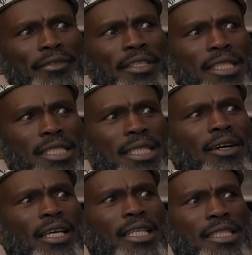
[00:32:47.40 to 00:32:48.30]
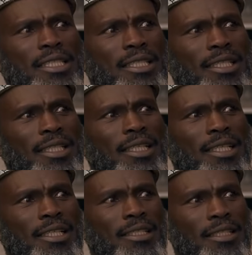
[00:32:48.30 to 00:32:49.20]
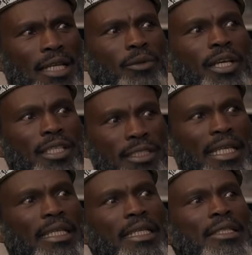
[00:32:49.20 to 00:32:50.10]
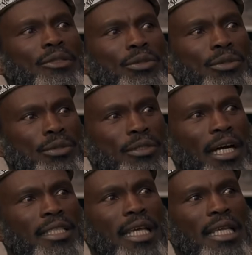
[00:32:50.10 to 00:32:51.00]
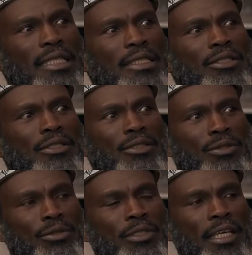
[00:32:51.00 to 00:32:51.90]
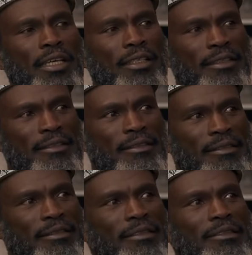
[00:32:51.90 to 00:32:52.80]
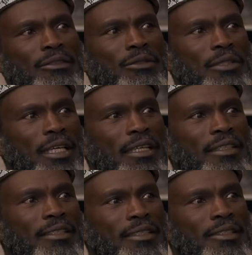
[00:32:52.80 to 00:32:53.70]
evidence in our hands mm. than we had intended to attend to the, to the,